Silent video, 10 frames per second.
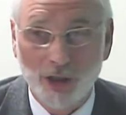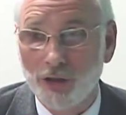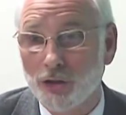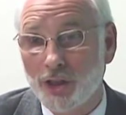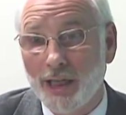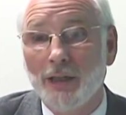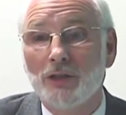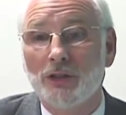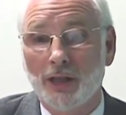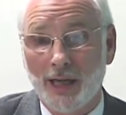It just
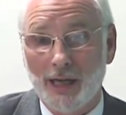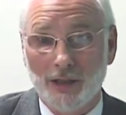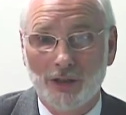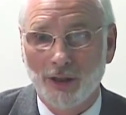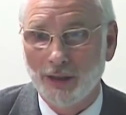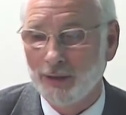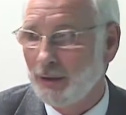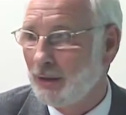is the case that